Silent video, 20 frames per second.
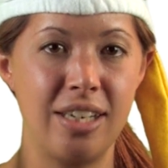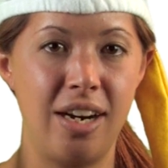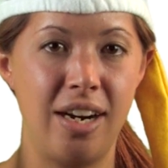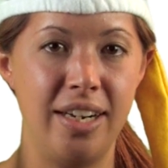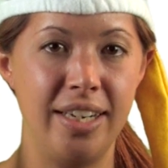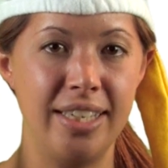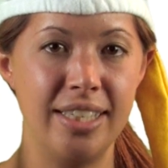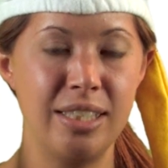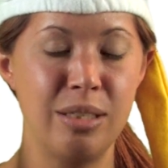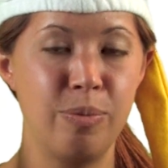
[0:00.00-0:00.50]

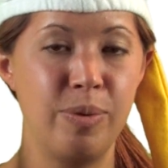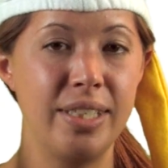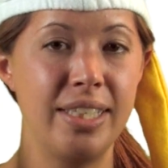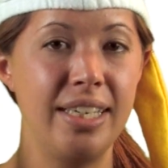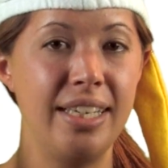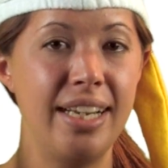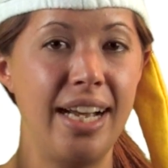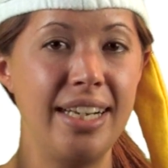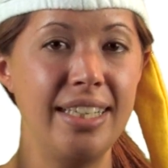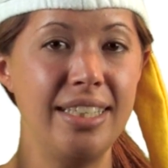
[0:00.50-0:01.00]
artists was
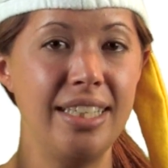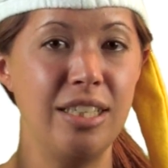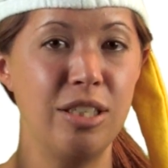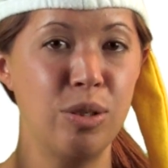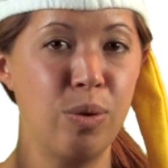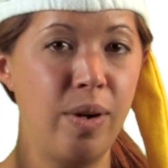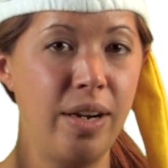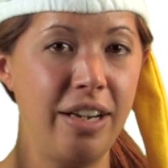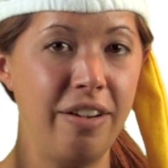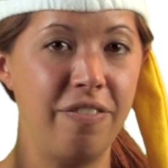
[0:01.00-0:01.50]
in
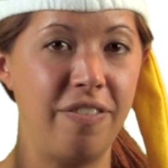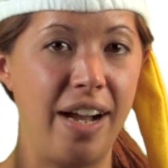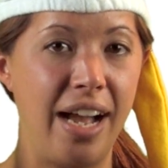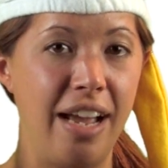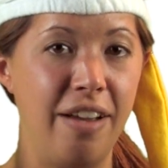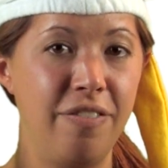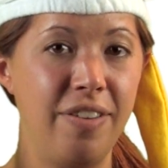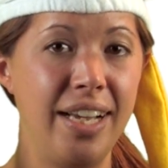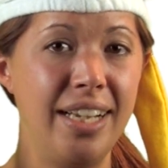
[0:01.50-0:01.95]
1925,